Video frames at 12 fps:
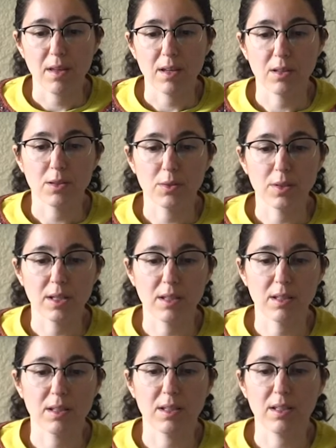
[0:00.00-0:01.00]

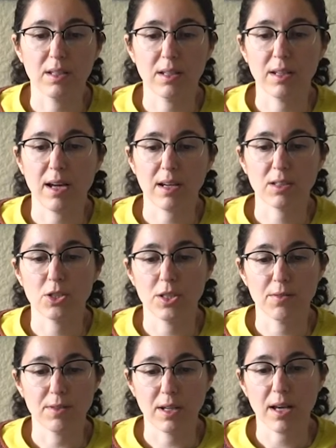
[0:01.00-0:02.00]
Including the Indian Act
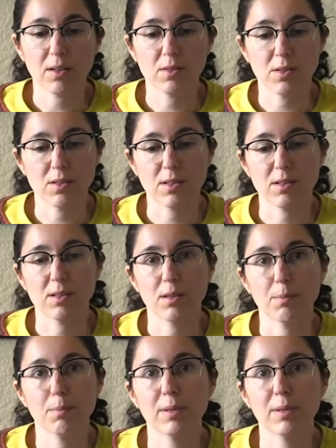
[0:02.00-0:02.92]
Chief and Council system.